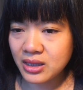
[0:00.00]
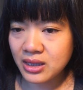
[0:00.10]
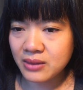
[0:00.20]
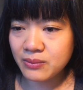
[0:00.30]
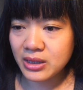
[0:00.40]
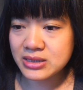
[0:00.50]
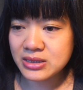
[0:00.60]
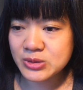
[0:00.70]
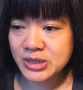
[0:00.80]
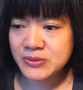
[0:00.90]
And
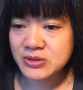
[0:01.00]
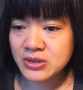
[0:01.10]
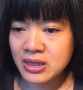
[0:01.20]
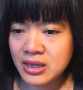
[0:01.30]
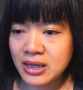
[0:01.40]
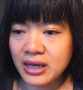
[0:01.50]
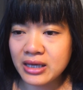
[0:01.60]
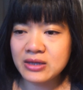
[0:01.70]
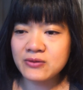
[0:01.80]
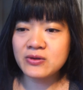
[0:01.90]
sometimes I
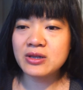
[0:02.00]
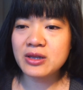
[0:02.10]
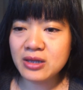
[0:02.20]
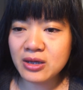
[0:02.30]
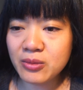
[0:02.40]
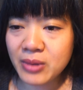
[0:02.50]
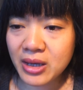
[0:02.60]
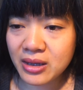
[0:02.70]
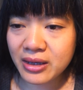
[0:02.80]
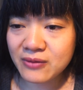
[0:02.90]

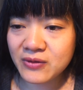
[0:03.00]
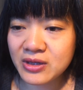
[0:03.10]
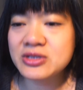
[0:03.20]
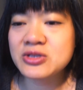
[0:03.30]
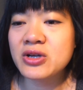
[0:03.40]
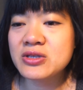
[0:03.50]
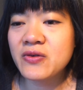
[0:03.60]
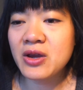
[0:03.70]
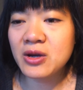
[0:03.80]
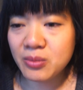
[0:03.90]
can feel strands of
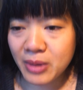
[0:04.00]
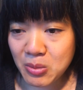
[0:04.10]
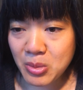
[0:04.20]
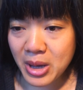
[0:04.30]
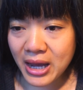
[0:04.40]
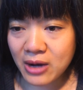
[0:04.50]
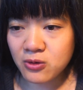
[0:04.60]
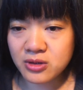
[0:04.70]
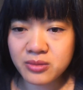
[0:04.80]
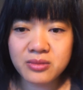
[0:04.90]
hair in my back
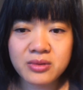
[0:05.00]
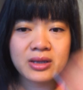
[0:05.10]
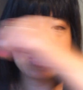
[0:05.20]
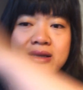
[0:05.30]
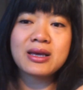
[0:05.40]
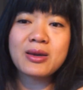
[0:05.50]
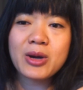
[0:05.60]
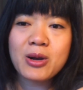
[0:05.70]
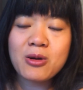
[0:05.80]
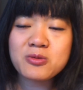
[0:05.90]
or in like
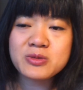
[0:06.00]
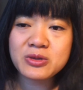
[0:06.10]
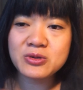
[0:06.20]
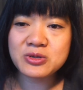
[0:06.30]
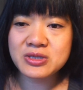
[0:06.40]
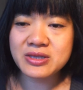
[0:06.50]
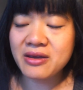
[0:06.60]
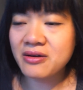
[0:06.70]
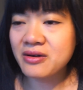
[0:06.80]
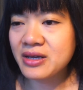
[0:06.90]
my arms, and they're just there.